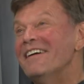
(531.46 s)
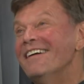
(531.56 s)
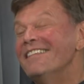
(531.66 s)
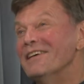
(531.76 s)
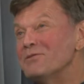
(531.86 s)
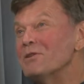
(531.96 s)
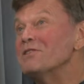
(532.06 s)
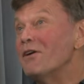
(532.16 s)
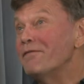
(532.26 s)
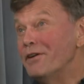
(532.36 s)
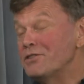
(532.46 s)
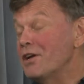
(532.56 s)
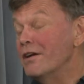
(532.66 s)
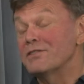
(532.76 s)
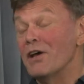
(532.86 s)
this was our first
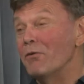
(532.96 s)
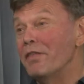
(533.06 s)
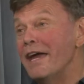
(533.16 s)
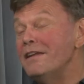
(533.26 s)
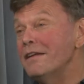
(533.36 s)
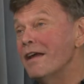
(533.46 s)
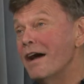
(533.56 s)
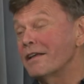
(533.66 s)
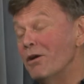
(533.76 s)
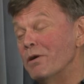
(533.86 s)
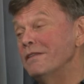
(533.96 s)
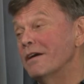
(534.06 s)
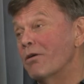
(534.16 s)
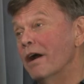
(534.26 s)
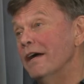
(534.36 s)
year. So they did not go in the
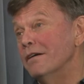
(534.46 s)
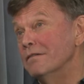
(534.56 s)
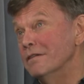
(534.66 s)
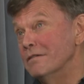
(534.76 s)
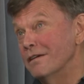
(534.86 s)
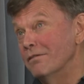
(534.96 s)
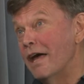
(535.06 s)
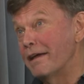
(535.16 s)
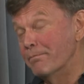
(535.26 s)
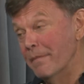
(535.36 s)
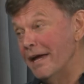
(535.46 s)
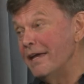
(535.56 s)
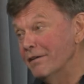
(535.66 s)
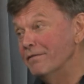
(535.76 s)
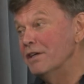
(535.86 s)
ground until like
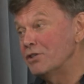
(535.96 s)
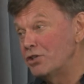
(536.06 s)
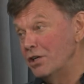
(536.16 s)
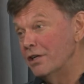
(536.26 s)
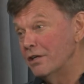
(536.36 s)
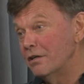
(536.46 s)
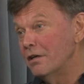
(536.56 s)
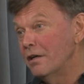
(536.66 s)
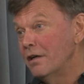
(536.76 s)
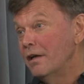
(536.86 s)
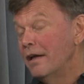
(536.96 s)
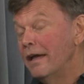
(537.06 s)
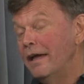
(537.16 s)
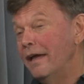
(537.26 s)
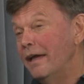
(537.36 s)
May of this year.
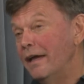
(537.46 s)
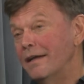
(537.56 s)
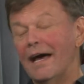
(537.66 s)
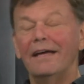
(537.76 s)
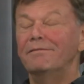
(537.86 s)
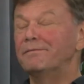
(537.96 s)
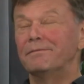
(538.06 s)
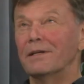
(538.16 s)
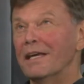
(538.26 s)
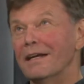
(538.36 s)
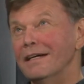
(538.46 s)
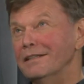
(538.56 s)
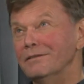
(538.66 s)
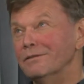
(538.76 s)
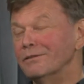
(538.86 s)
And I forget, I
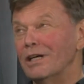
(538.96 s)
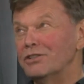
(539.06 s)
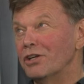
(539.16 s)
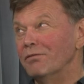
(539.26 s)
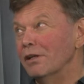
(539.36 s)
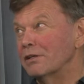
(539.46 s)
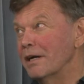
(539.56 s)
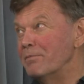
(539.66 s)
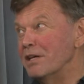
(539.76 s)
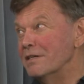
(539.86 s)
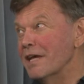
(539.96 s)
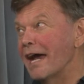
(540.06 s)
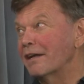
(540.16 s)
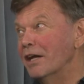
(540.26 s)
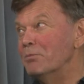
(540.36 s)
should have looked up the
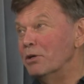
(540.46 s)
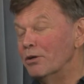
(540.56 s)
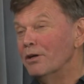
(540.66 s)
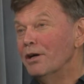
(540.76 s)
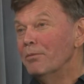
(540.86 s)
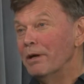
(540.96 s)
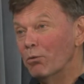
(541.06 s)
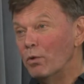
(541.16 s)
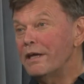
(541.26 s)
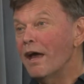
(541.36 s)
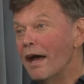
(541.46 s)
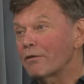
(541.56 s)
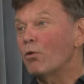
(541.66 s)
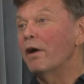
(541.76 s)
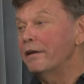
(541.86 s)
exact number. But we
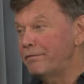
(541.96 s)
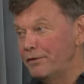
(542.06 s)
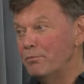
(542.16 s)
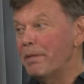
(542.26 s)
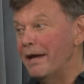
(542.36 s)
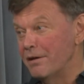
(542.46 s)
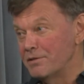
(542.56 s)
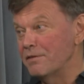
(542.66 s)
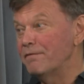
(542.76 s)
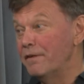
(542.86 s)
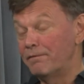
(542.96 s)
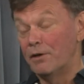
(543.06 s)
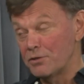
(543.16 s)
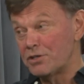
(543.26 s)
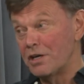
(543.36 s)
got quite a few pounds of,
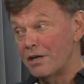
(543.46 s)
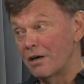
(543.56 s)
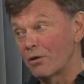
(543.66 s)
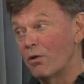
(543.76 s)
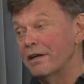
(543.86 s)
first year, quite a